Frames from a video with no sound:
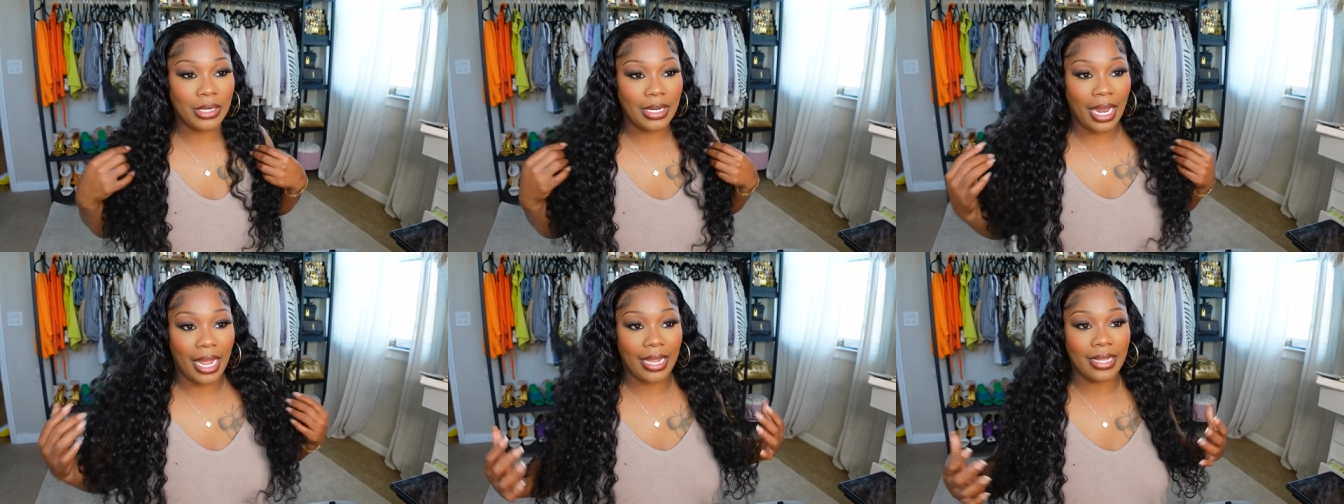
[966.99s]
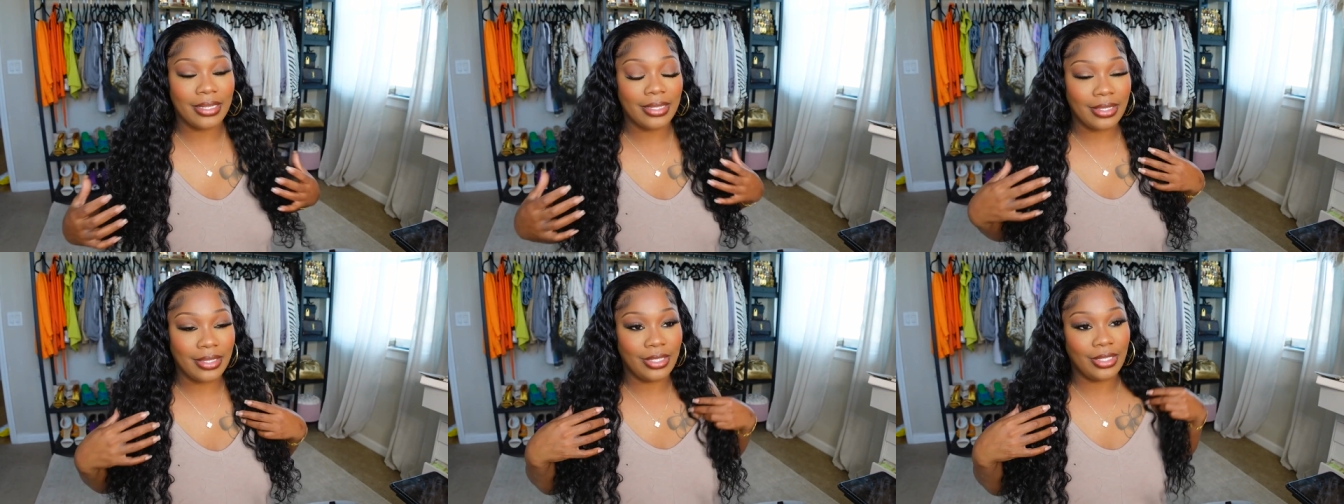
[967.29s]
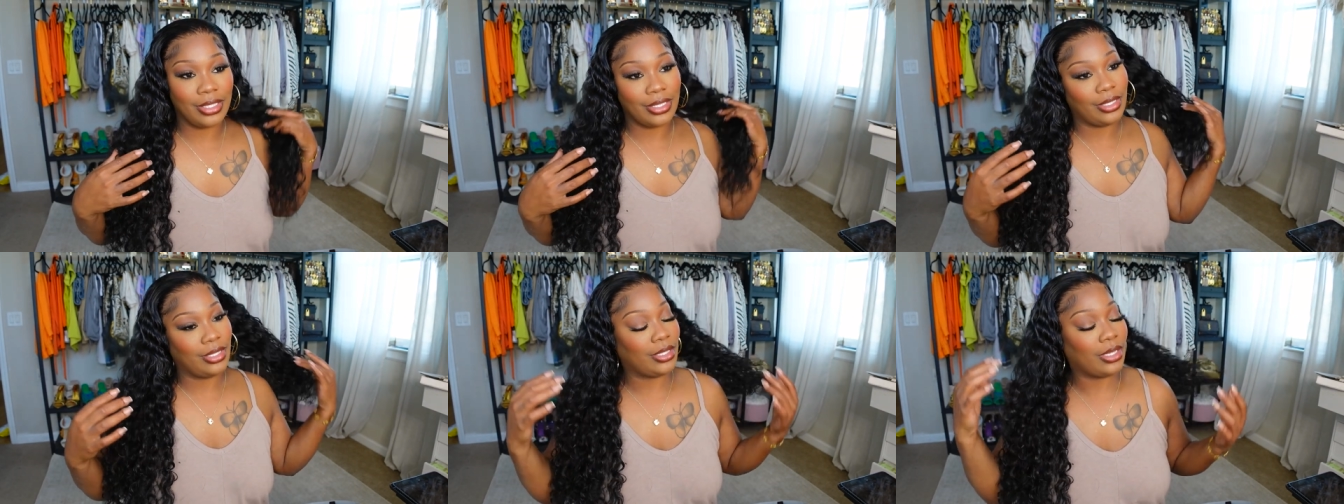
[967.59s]
Like, it's
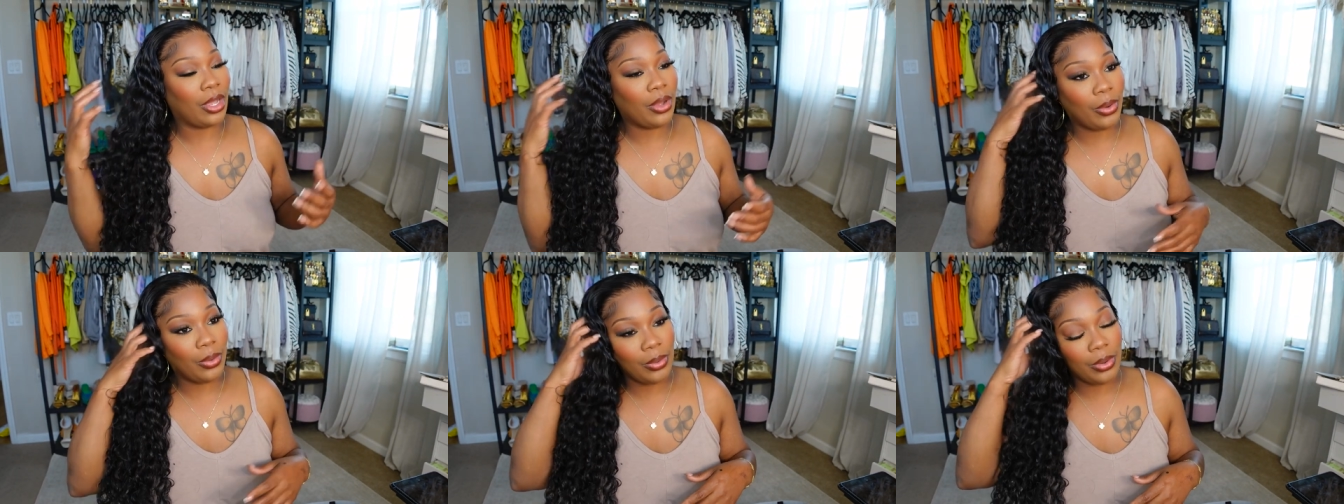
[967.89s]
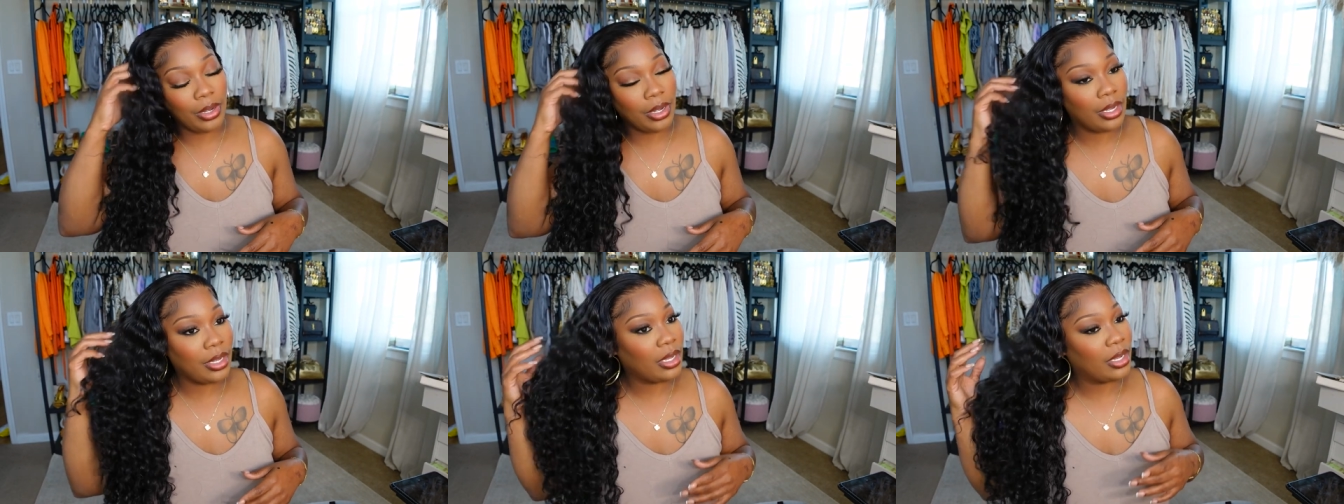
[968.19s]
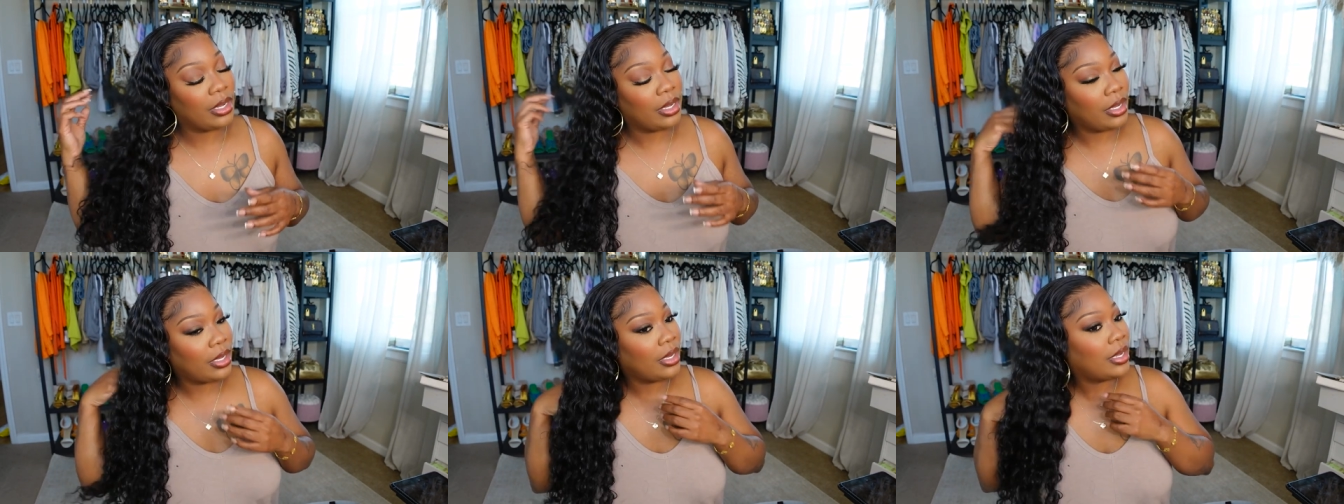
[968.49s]
just so
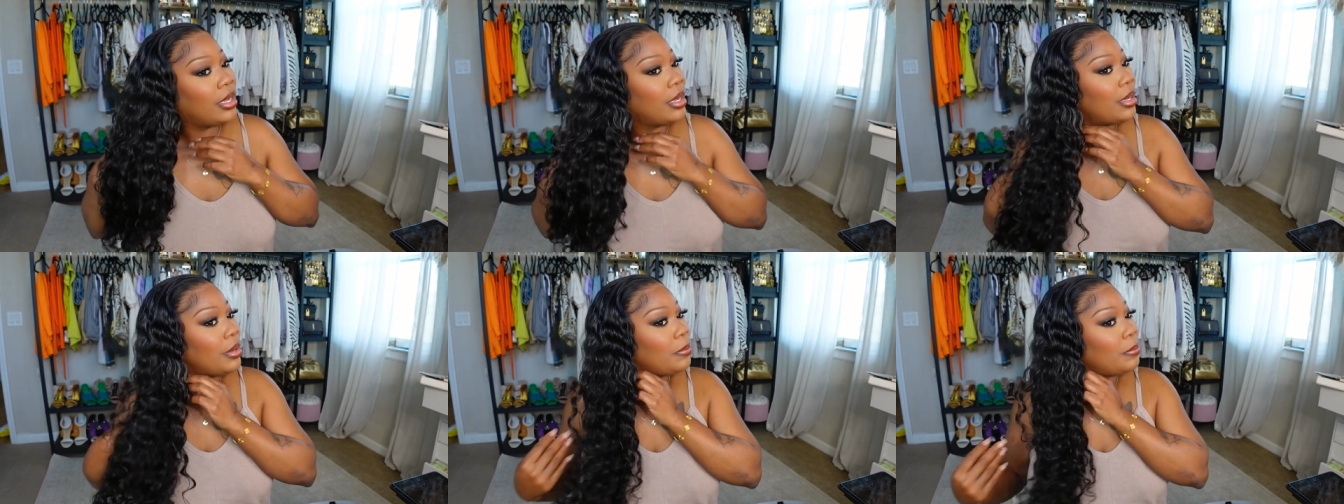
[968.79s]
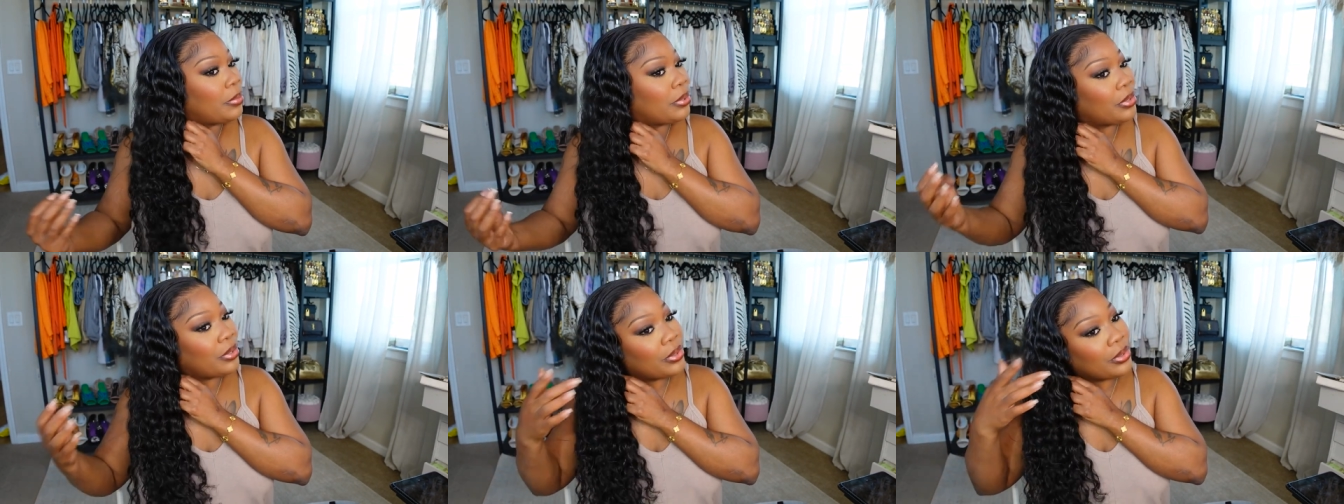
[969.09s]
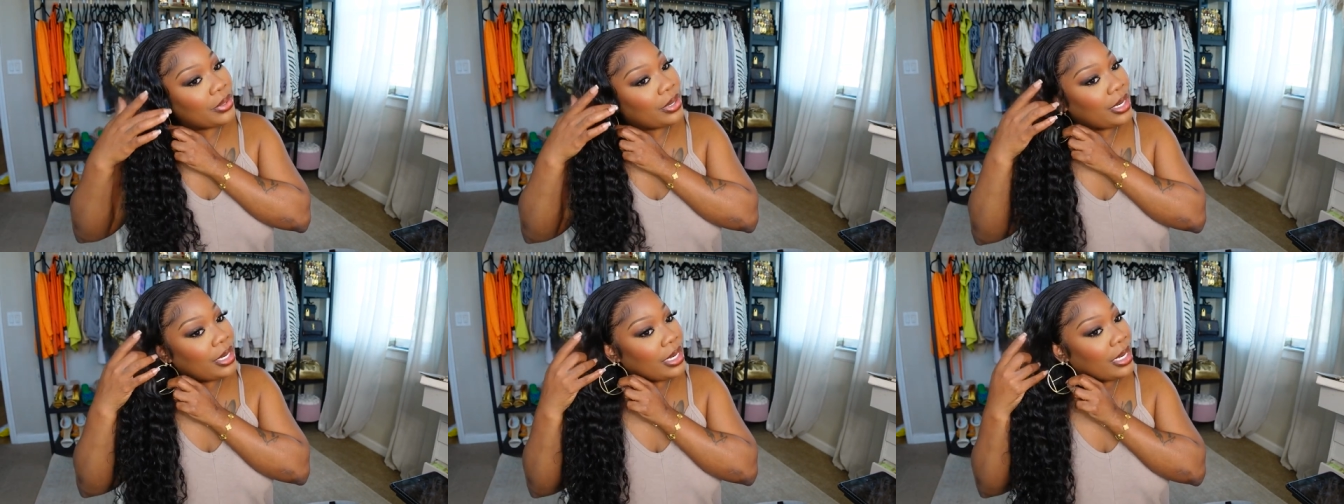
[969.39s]

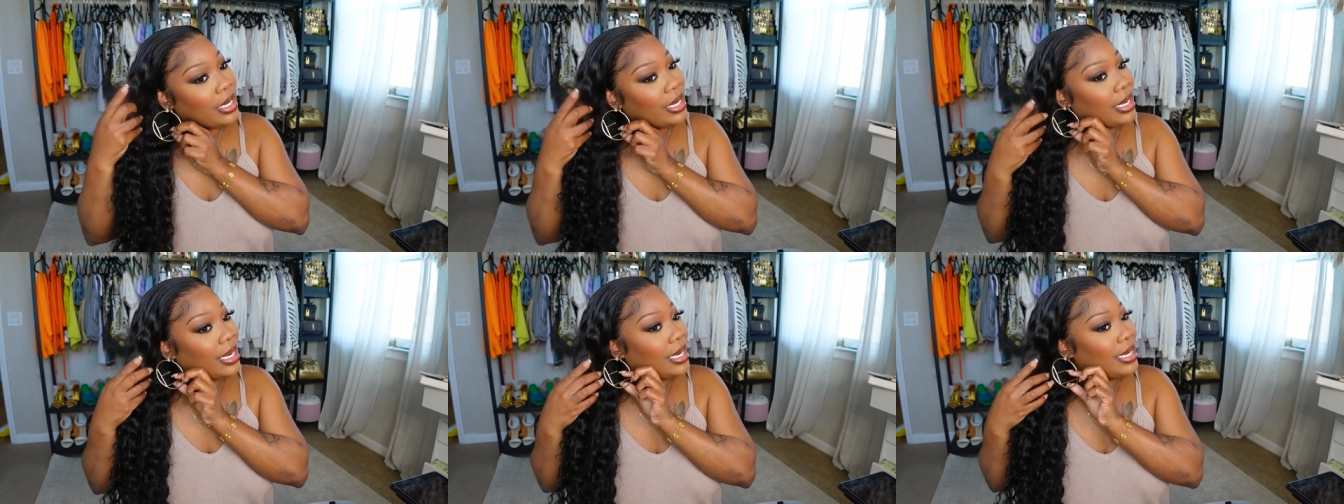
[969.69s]
pretty